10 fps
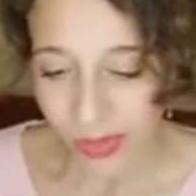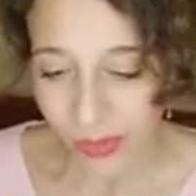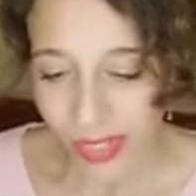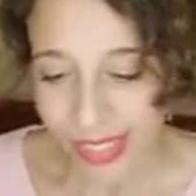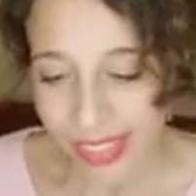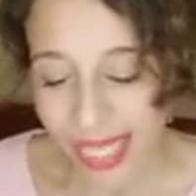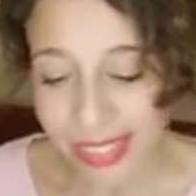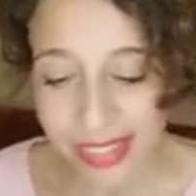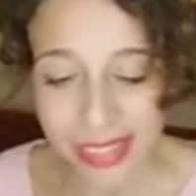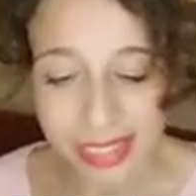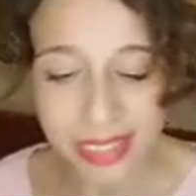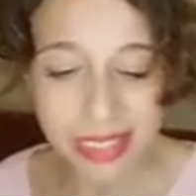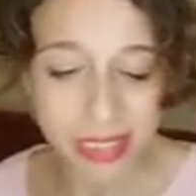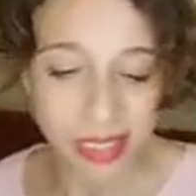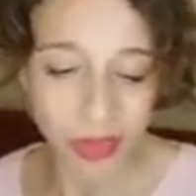when they danced to
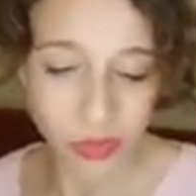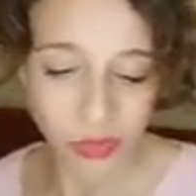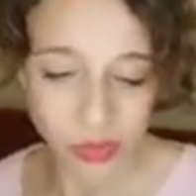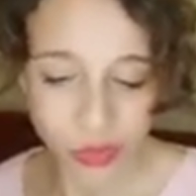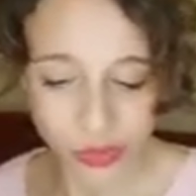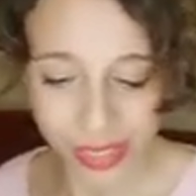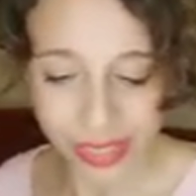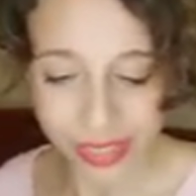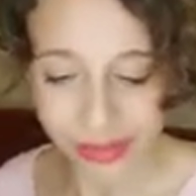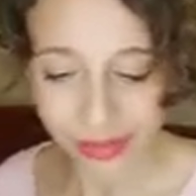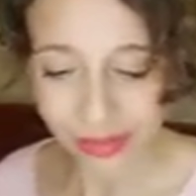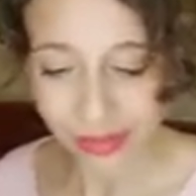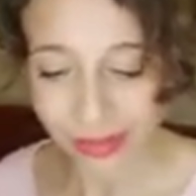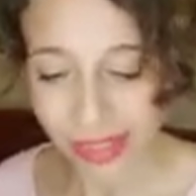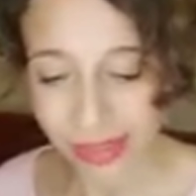these kind of music,
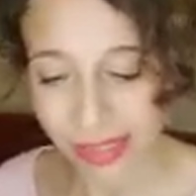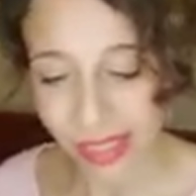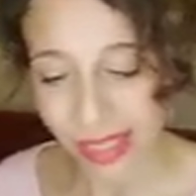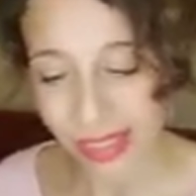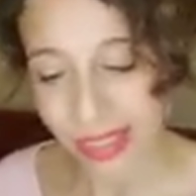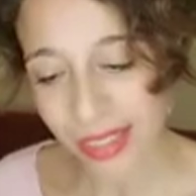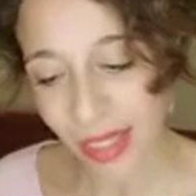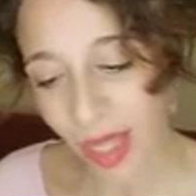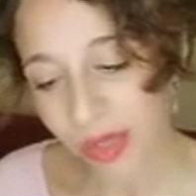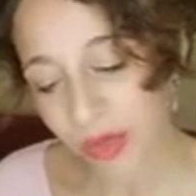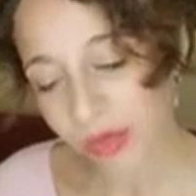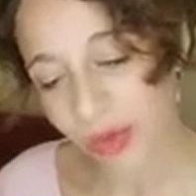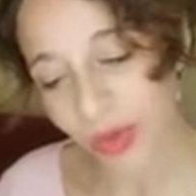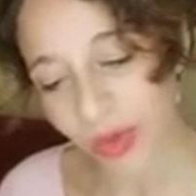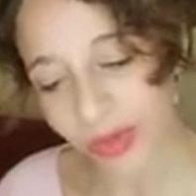that they did a lot of
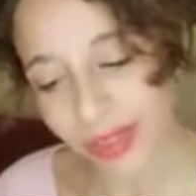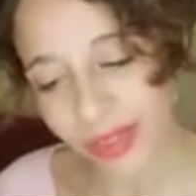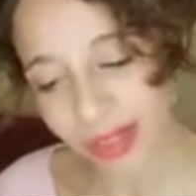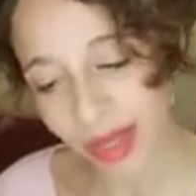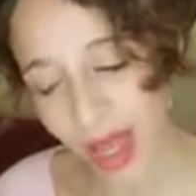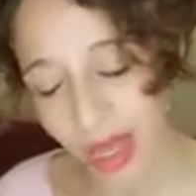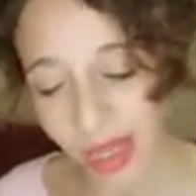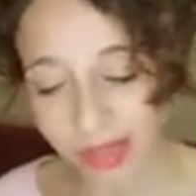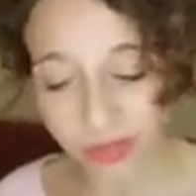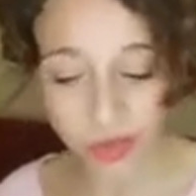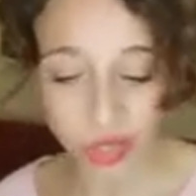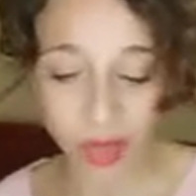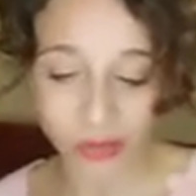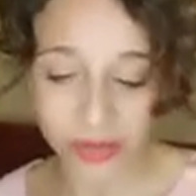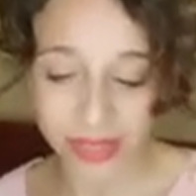turns, a lot of
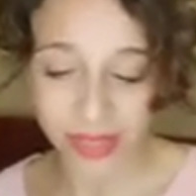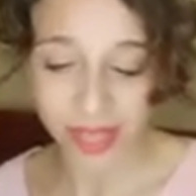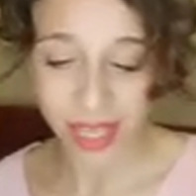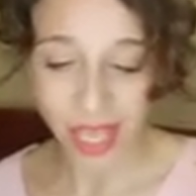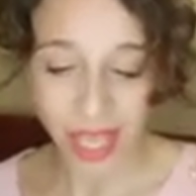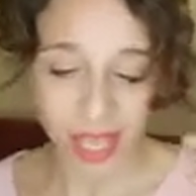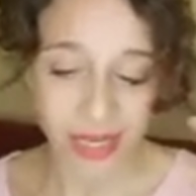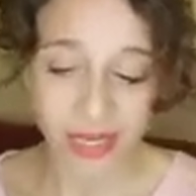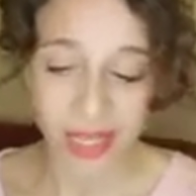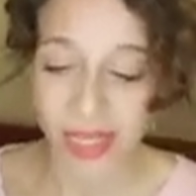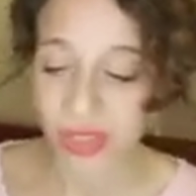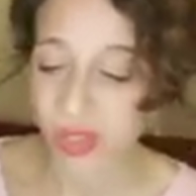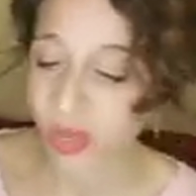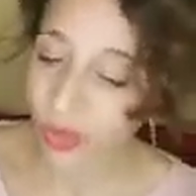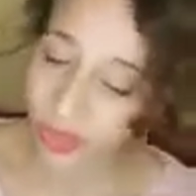jumps, and a
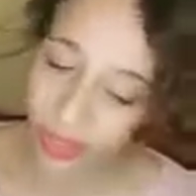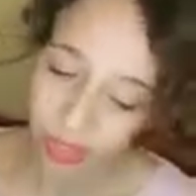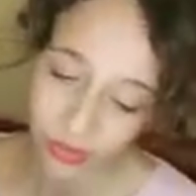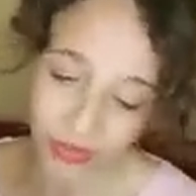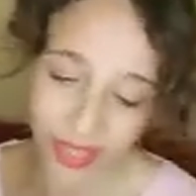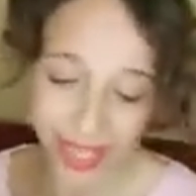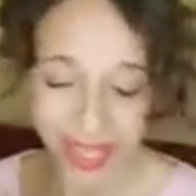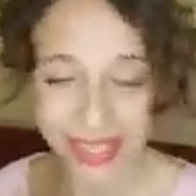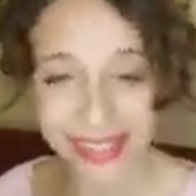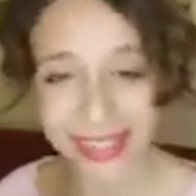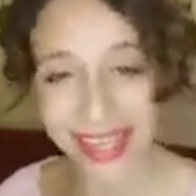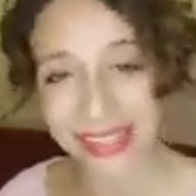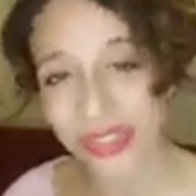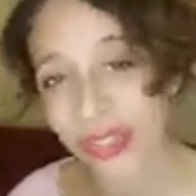turning of the head, and they